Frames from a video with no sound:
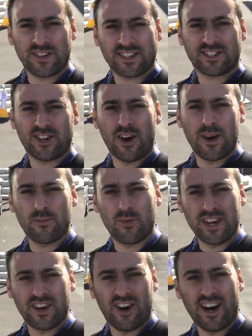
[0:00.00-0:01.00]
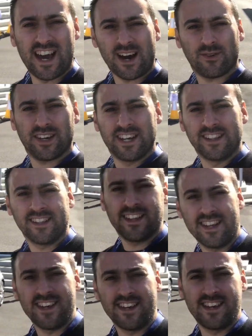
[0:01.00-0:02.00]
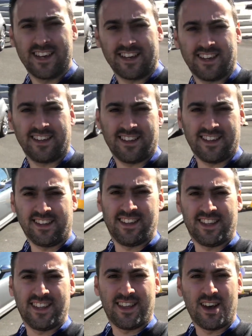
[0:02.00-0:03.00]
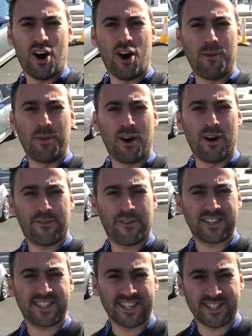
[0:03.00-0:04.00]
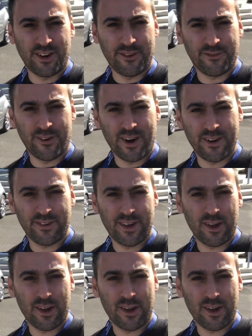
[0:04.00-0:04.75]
This time we are out in the Abarth 695